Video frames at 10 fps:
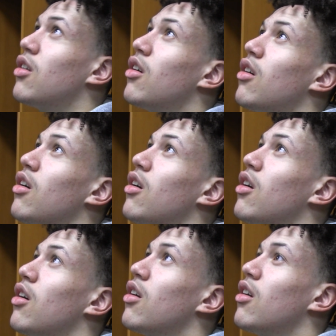Huh.
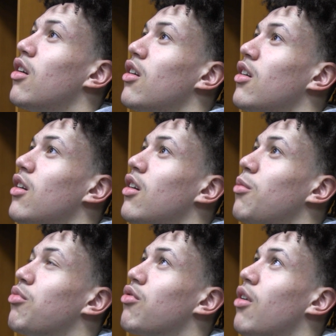
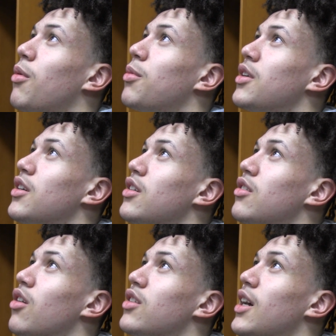Probably
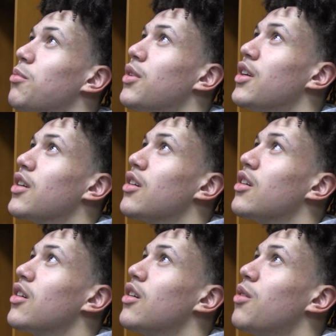not that big.
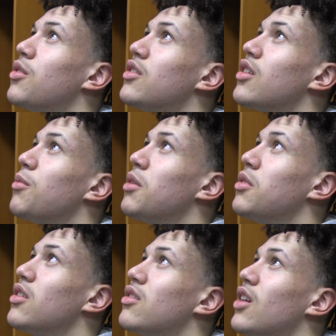I want to say maybe
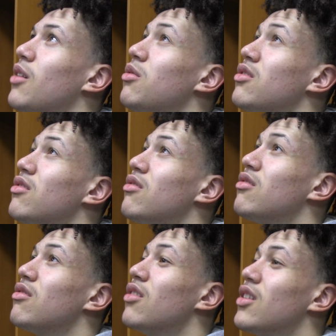1,000,
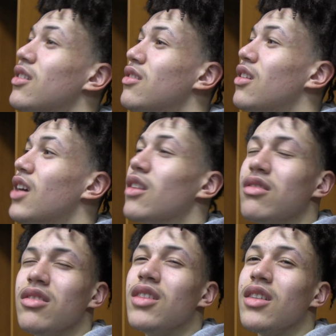mm-hmm.
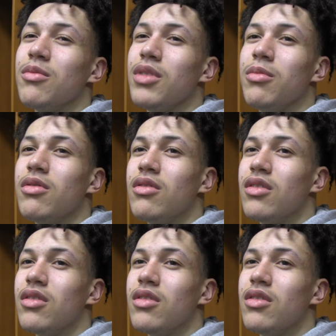2,000 people.